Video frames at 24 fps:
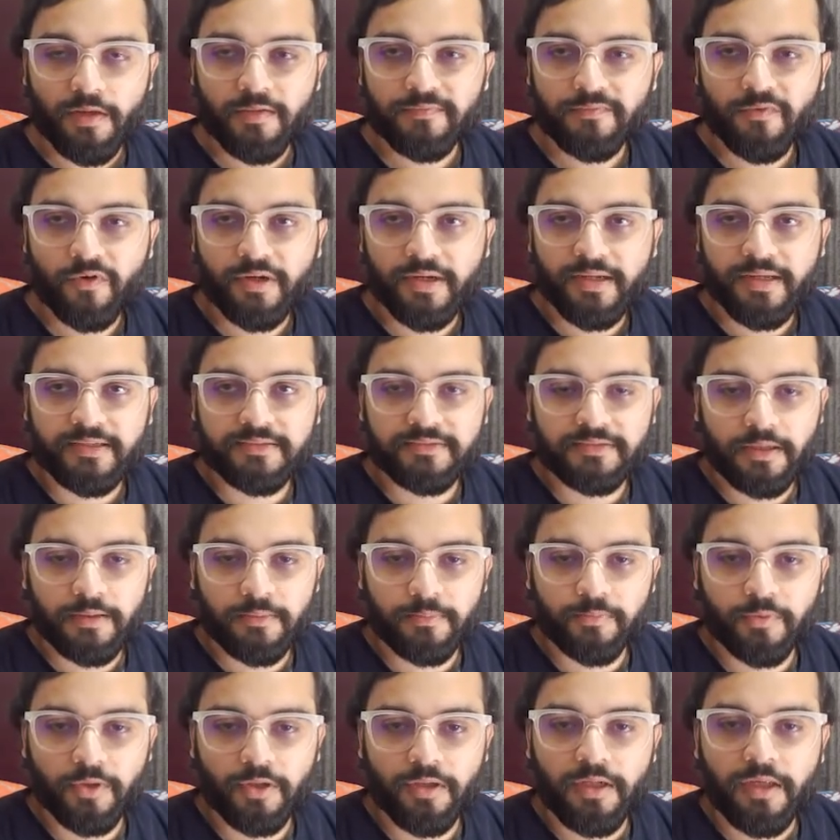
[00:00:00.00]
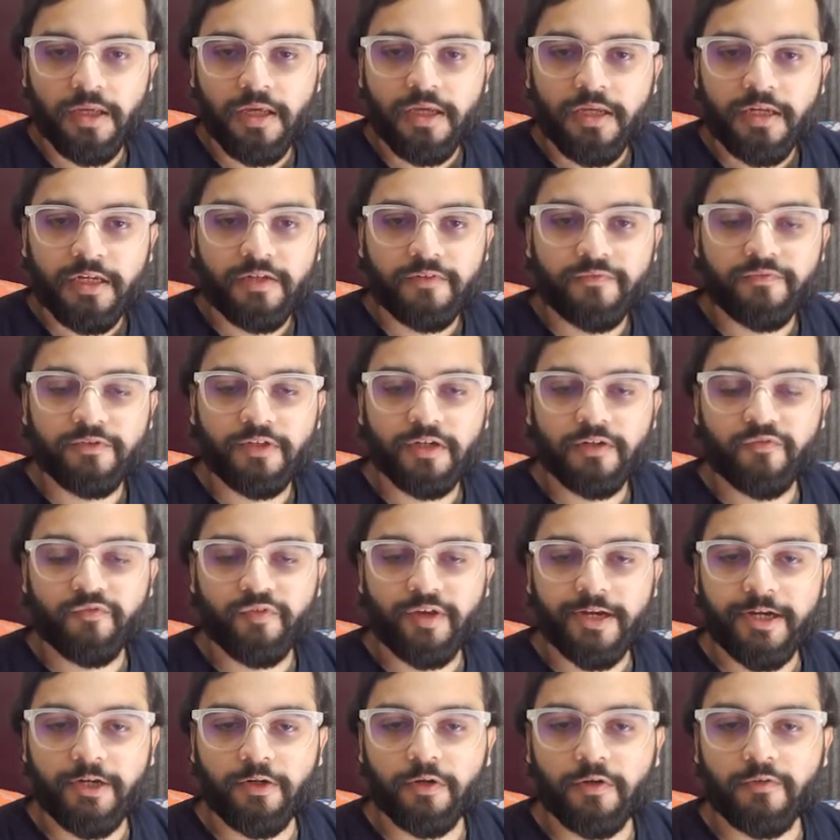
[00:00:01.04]
For example, if the
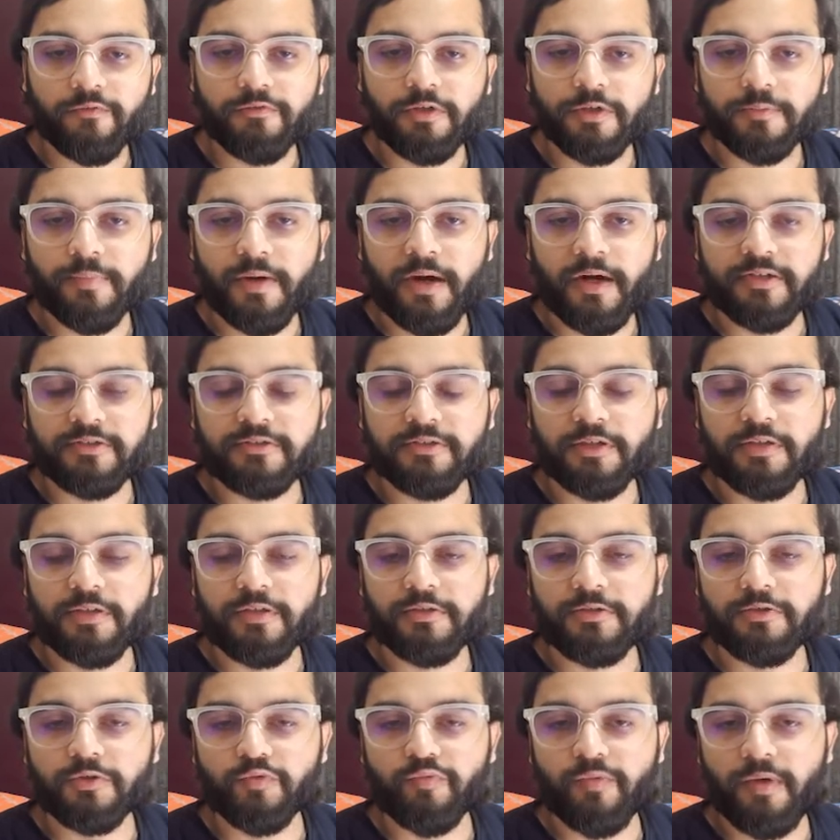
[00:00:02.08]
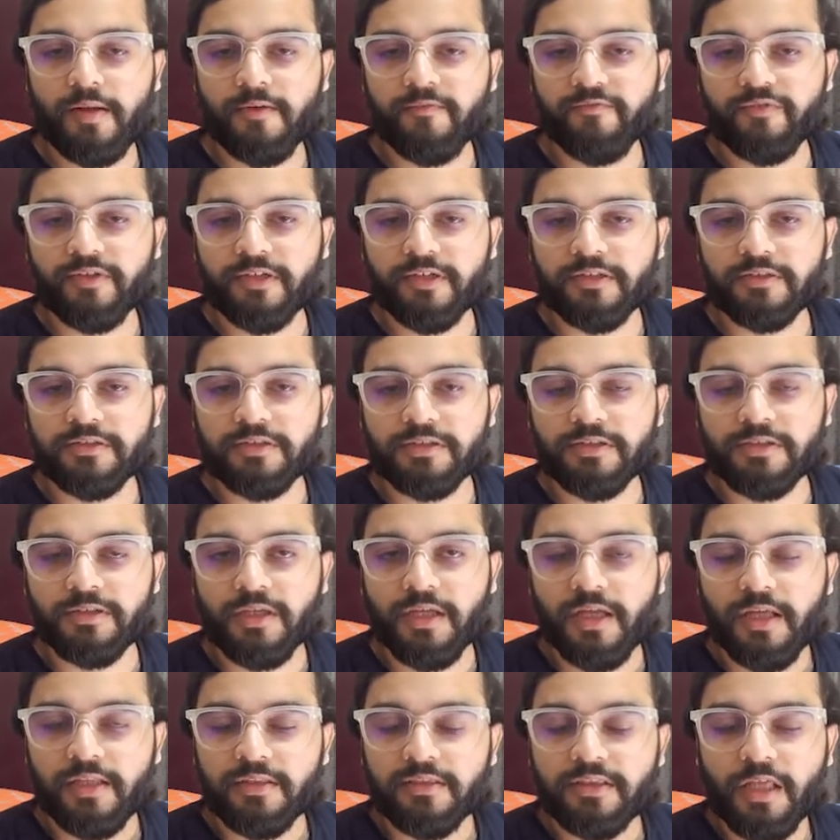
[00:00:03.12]
weight of the parcel is 12 kg,
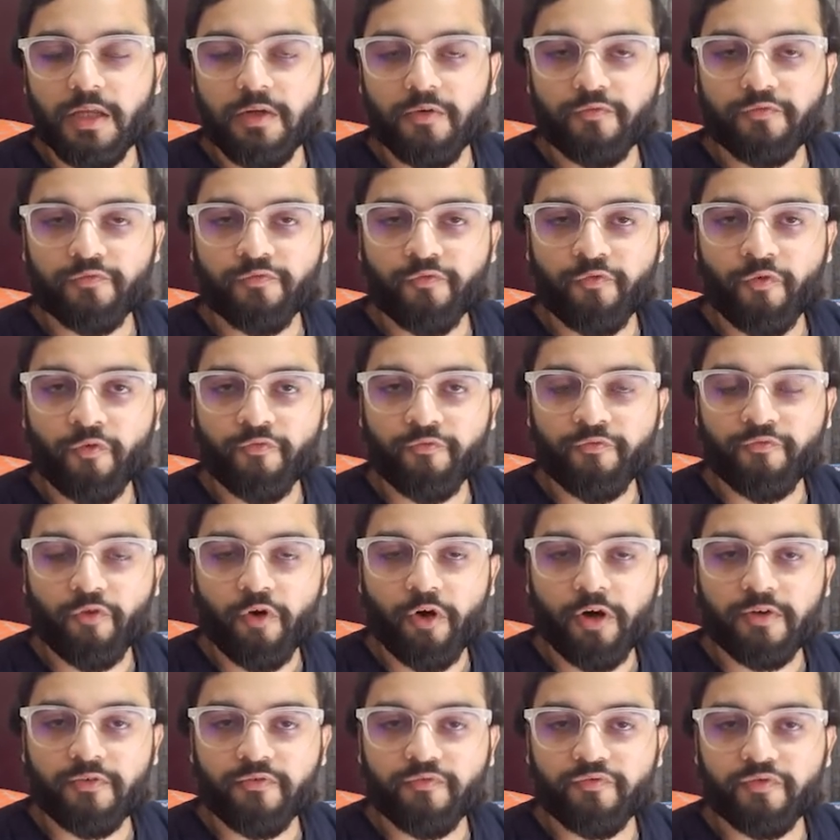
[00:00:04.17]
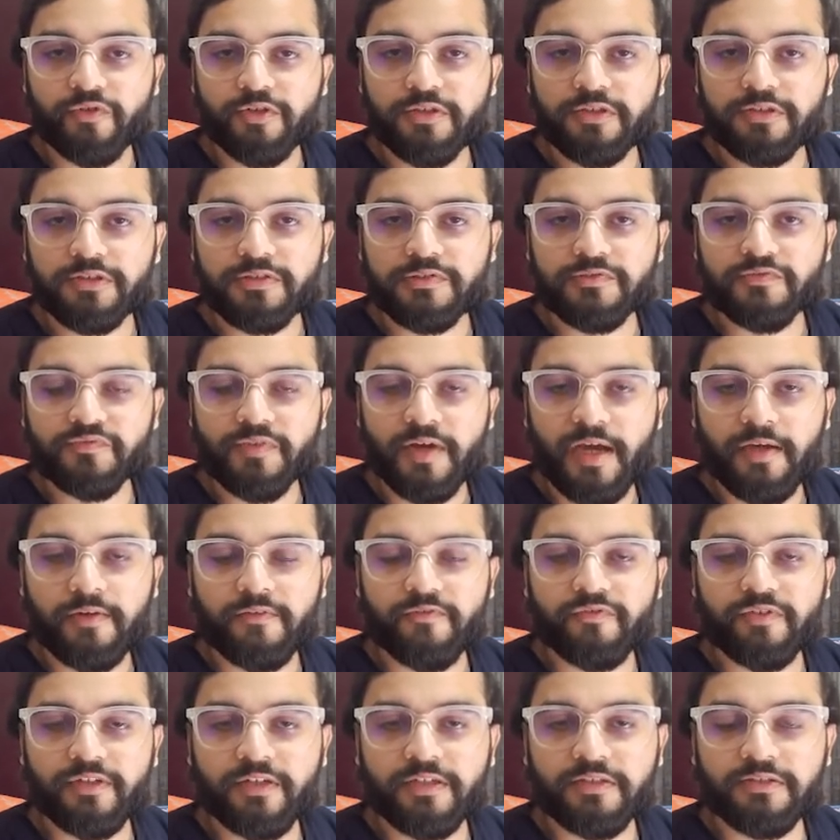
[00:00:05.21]
then for first
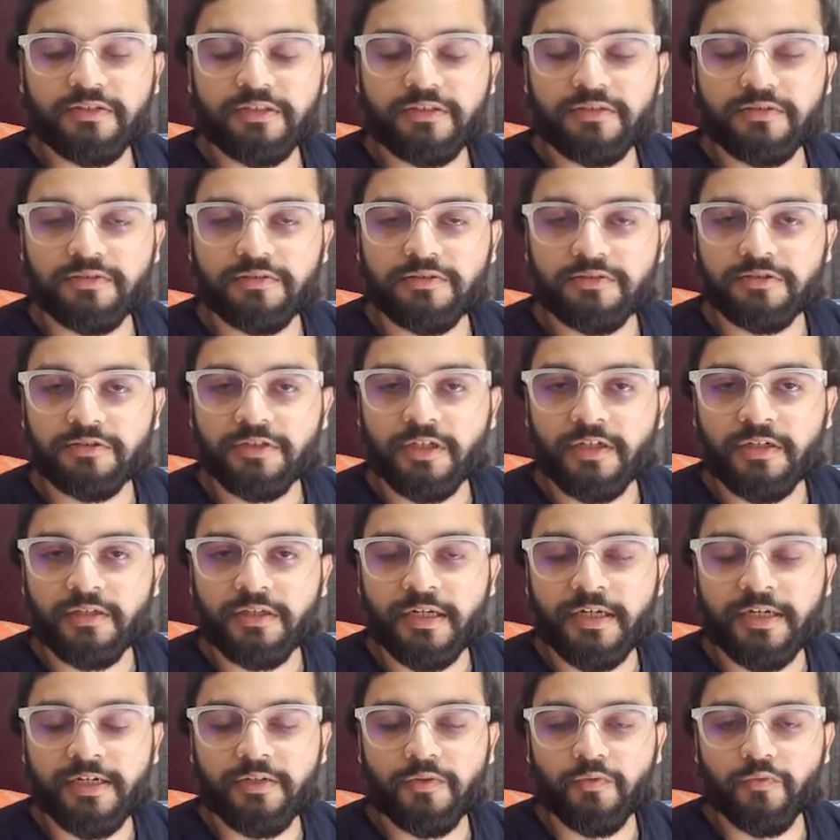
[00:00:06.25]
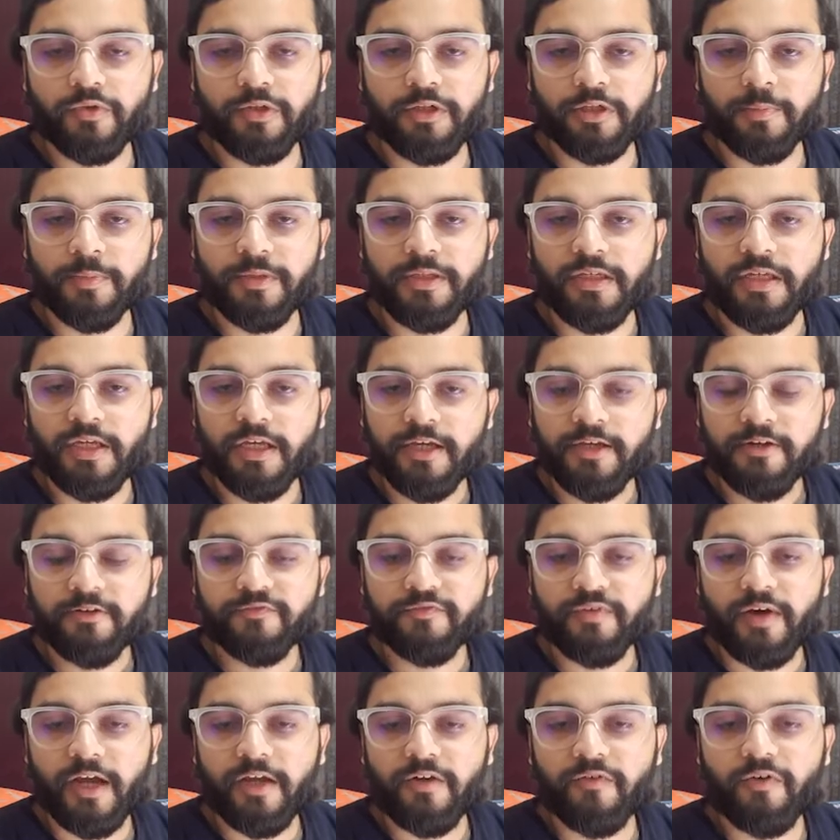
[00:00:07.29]
5 kgs the rate will be
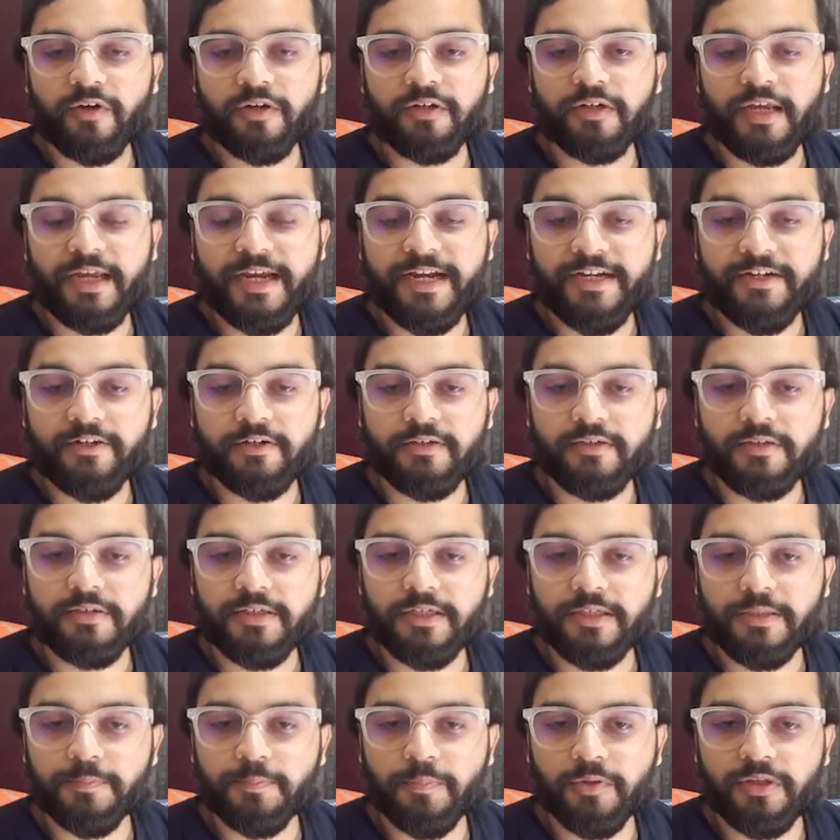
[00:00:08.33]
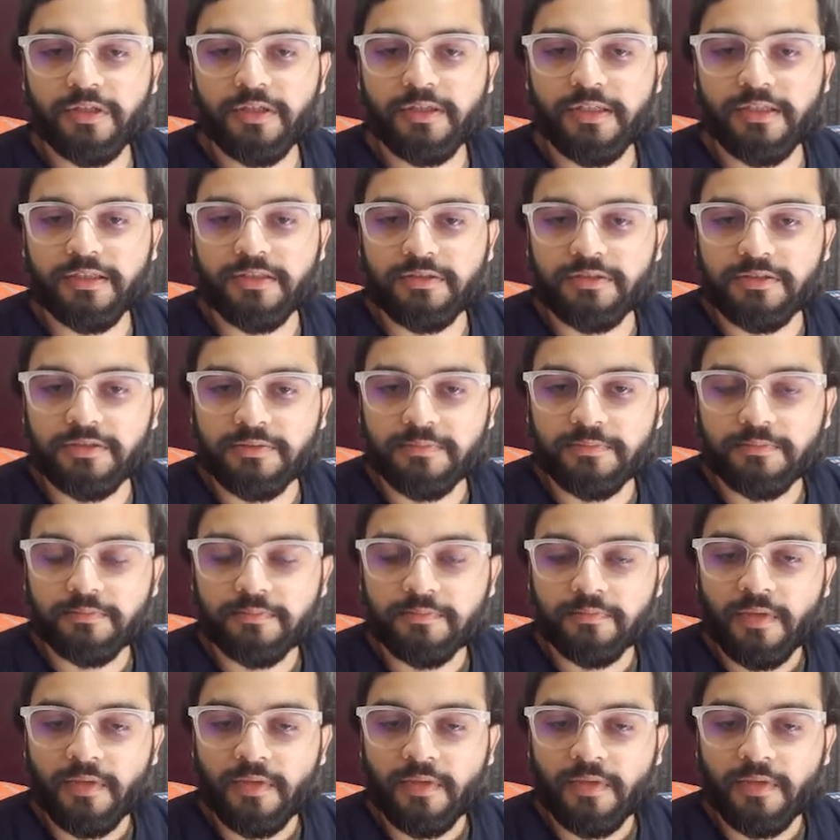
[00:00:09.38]
800 per kg.